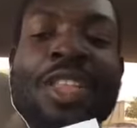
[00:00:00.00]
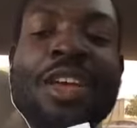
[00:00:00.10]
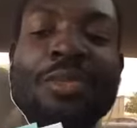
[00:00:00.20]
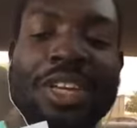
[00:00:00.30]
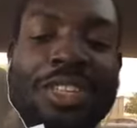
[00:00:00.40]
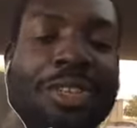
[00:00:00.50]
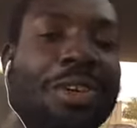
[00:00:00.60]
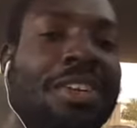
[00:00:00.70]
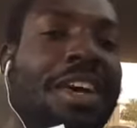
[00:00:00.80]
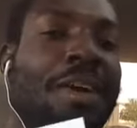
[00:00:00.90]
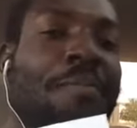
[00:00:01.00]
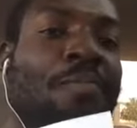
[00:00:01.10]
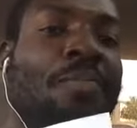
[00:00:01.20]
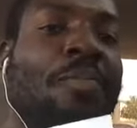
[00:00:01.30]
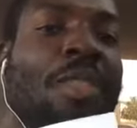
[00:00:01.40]
We showed them.
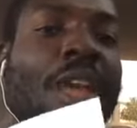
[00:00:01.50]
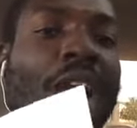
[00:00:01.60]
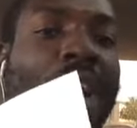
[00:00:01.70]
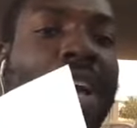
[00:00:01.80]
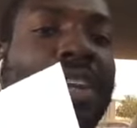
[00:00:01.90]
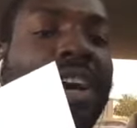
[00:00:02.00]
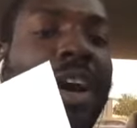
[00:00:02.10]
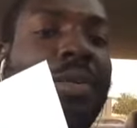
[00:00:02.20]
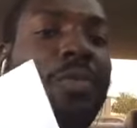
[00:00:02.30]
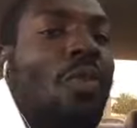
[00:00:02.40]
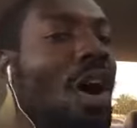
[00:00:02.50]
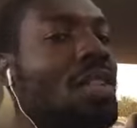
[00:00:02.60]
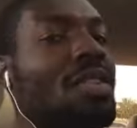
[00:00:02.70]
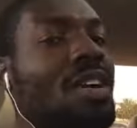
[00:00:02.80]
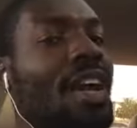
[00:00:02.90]
And one
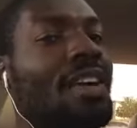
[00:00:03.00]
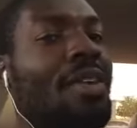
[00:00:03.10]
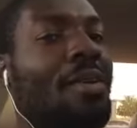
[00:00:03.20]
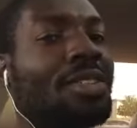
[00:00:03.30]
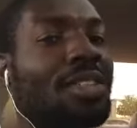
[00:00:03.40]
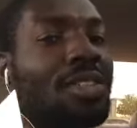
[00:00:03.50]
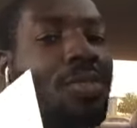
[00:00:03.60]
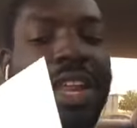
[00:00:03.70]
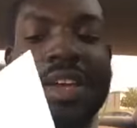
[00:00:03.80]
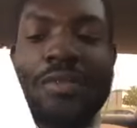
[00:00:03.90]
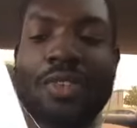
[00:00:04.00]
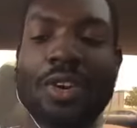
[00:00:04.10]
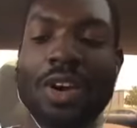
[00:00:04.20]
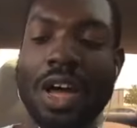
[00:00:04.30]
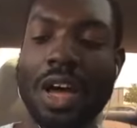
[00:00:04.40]
thing I noticed, whenever